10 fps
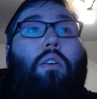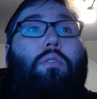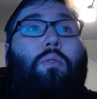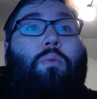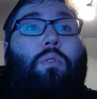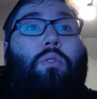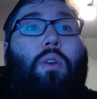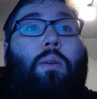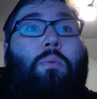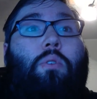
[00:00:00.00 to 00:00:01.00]
So what
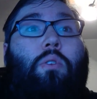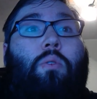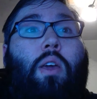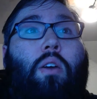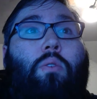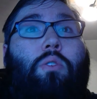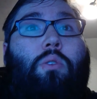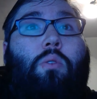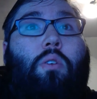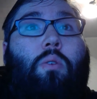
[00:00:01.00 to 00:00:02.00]
you're able to do now is
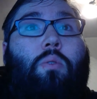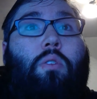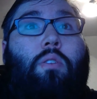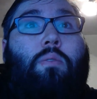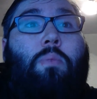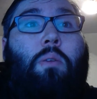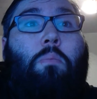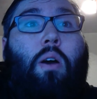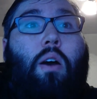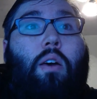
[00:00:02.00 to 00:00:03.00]
you can go into this big
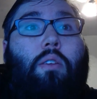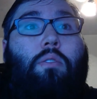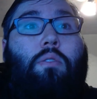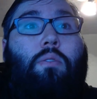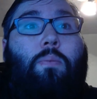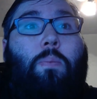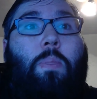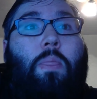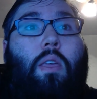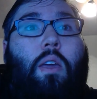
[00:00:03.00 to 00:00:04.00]
box
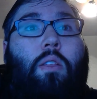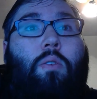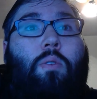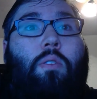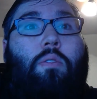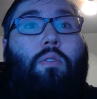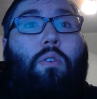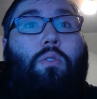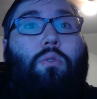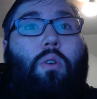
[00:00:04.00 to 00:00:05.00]
and you can
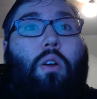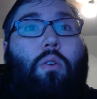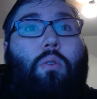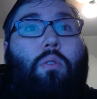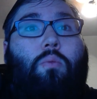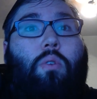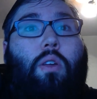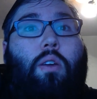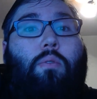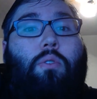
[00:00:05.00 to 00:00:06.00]
start drawing
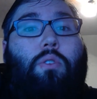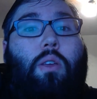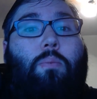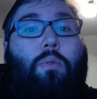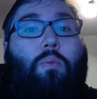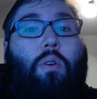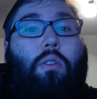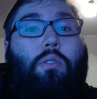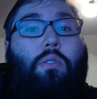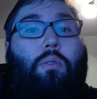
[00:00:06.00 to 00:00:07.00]
whatever shape you
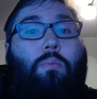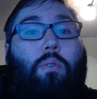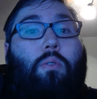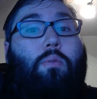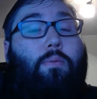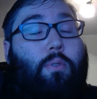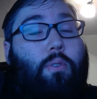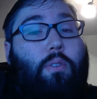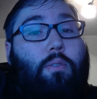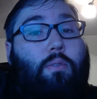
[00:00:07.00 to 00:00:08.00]
want to. But for
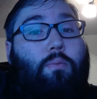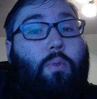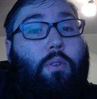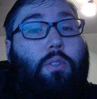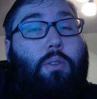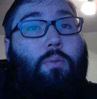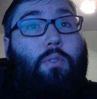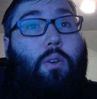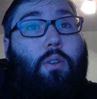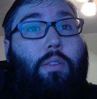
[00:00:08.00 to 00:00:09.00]
this worksheet, we're
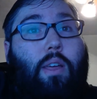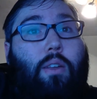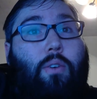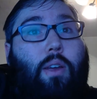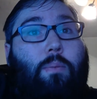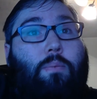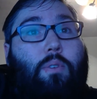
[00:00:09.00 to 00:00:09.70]
drawing a cladogram.